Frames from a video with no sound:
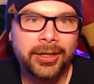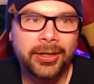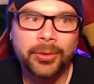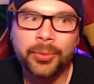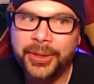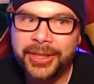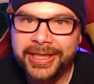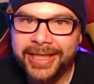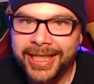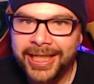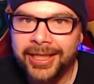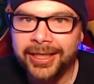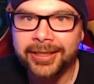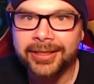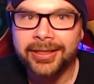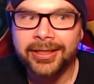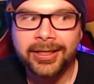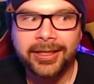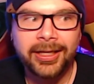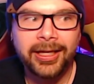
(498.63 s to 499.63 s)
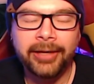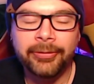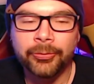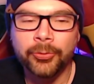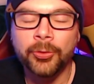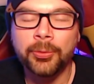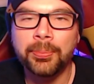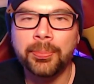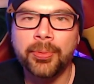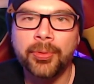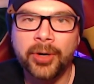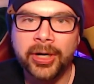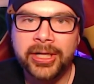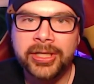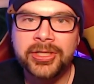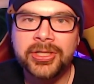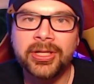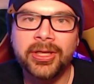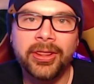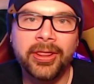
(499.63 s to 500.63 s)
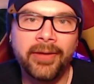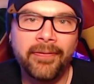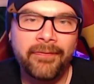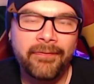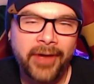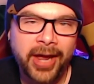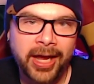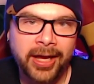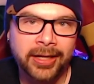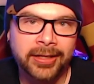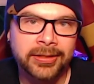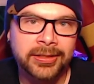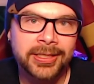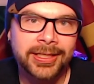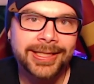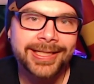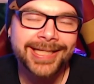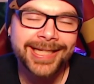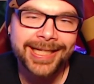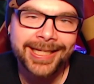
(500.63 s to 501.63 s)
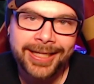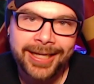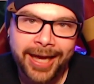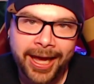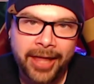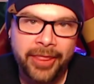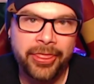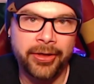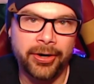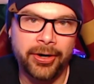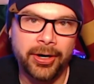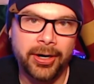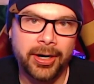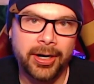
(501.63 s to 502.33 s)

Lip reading: We need it. It will bridge the fans together.